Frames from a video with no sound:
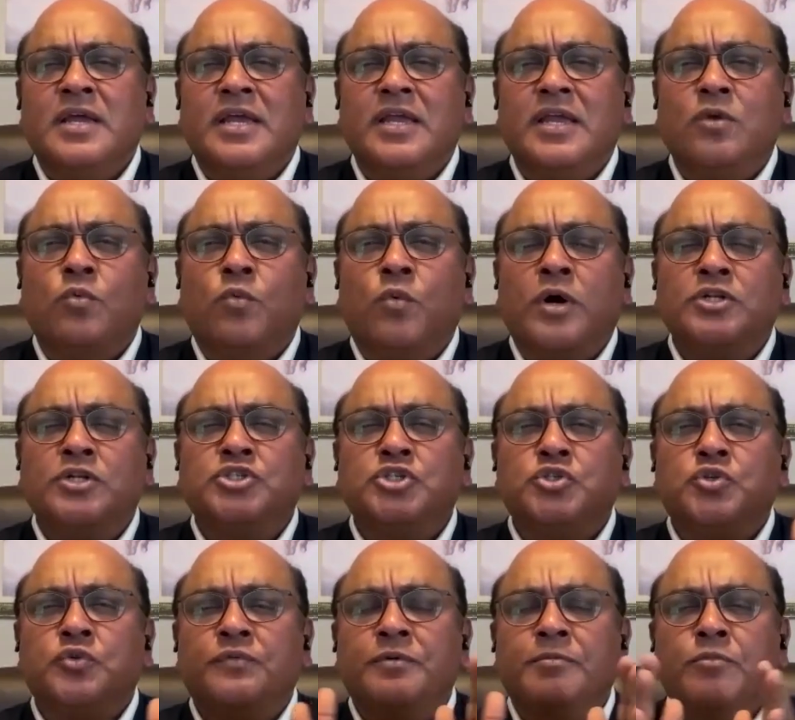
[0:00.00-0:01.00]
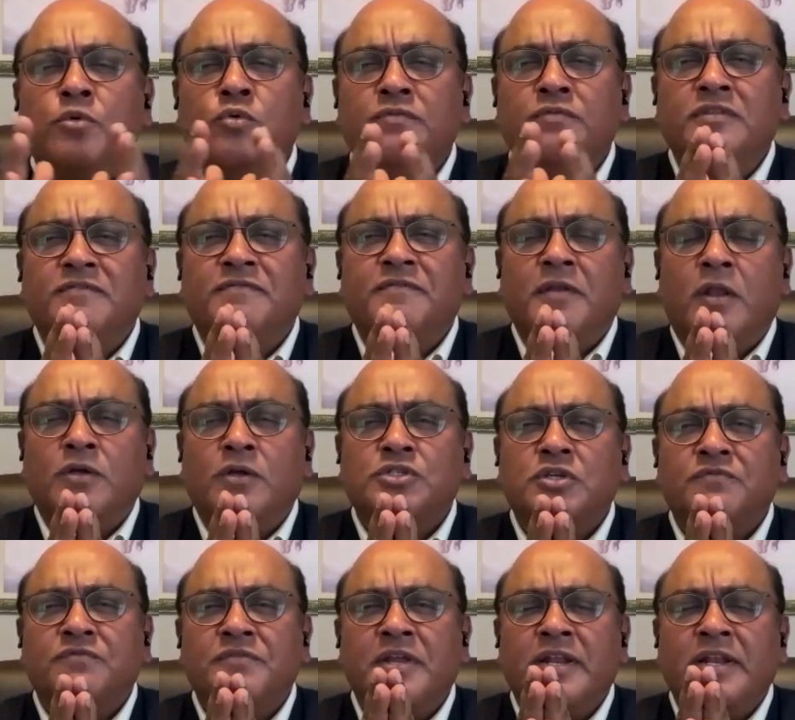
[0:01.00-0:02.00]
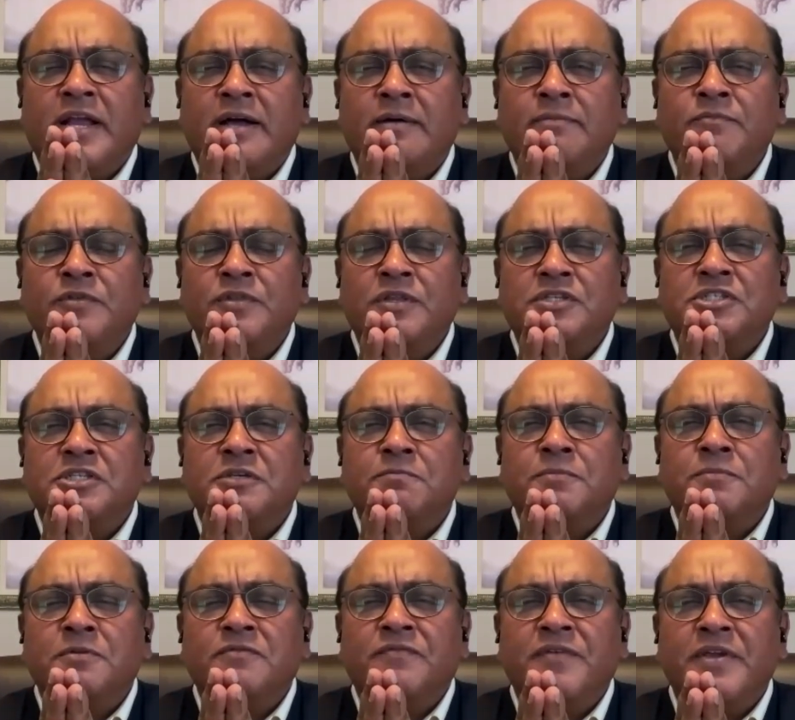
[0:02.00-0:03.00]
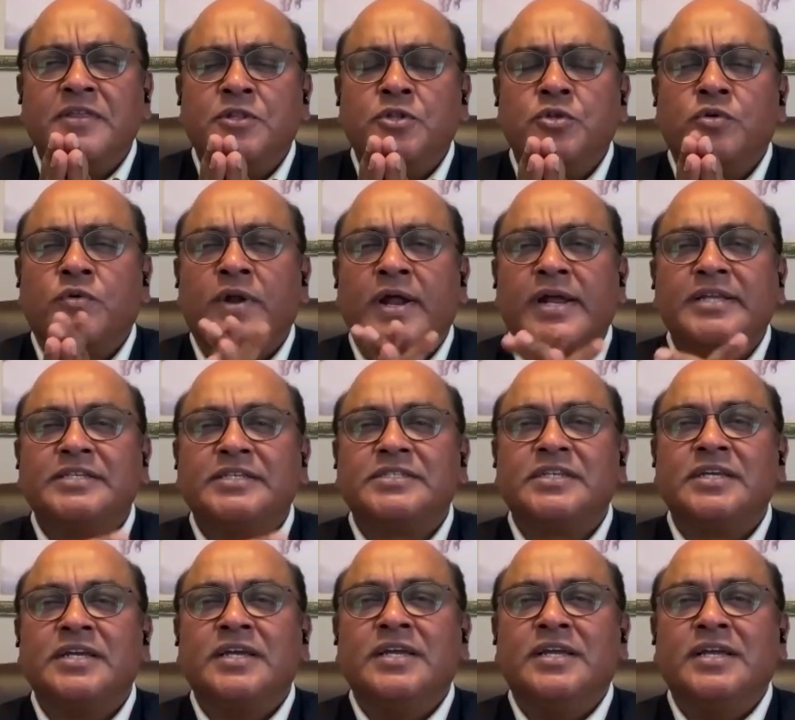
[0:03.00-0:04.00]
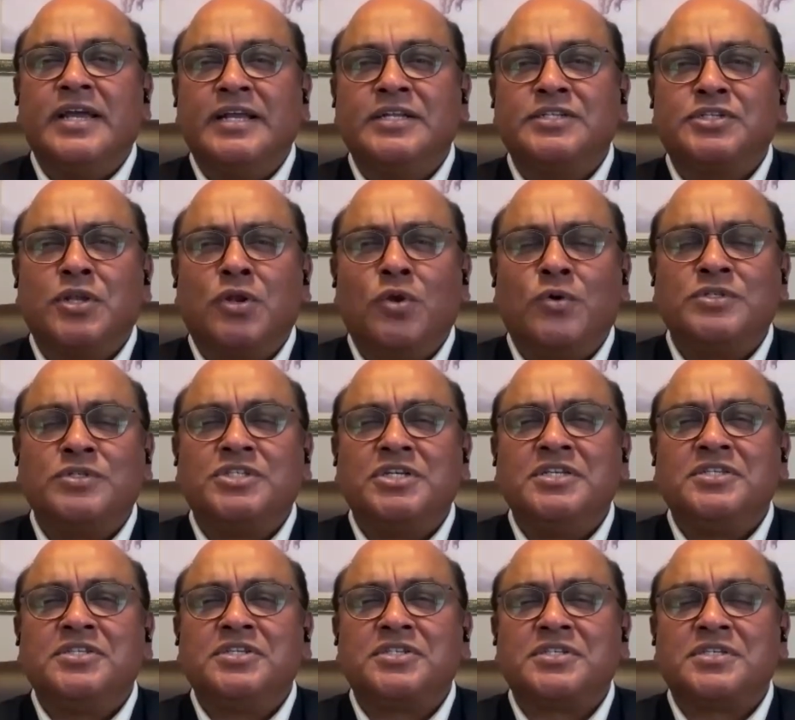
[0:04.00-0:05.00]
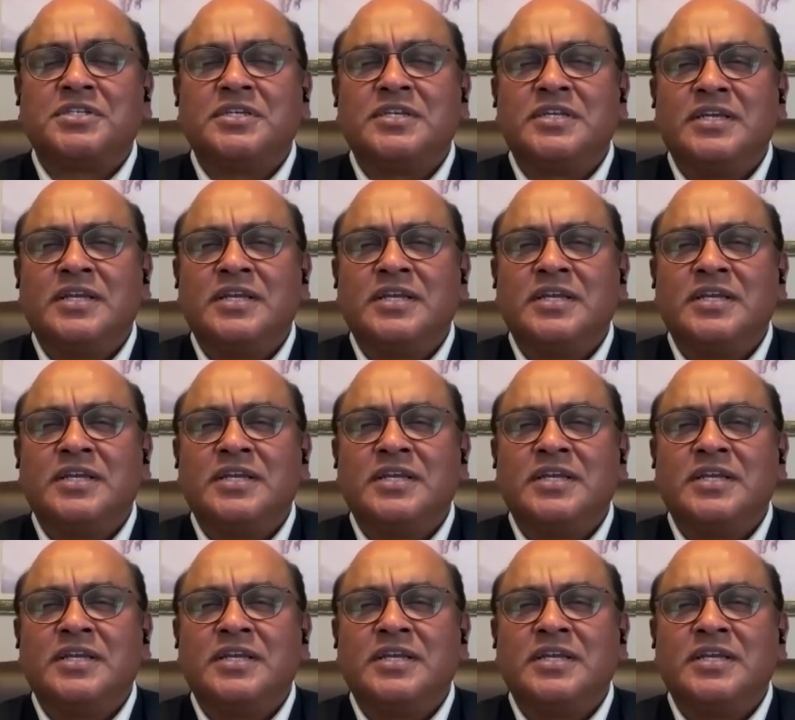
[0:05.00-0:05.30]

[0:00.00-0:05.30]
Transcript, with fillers: He wants you to remove the philosophy and come with a simple faith to Christ and say, Lord Jesus,